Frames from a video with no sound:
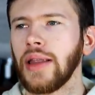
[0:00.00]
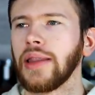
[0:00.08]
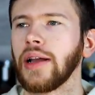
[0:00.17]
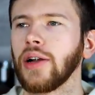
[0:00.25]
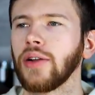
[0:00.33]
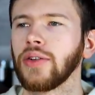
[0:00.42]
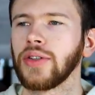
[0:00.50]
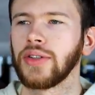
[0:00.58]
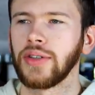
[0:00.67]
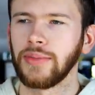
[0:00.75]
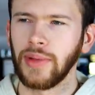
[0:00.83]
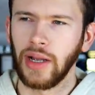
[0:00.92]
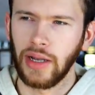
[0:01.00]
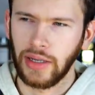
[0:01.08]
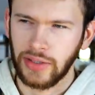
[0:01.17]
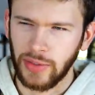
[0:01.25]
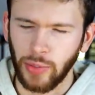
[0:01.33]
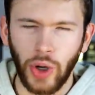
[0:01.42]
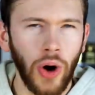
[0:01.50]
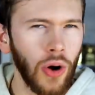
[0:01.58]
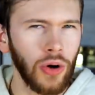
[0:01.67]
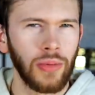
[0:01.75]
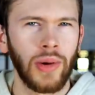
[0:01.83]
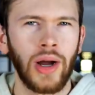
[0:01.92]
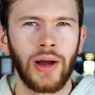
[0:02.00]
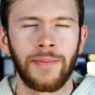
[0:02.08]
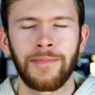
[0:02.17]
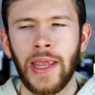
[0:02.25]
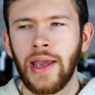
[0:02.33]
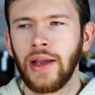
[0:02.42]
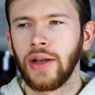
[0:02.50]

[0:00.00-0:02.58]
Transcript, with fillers: There's uh, some cardamom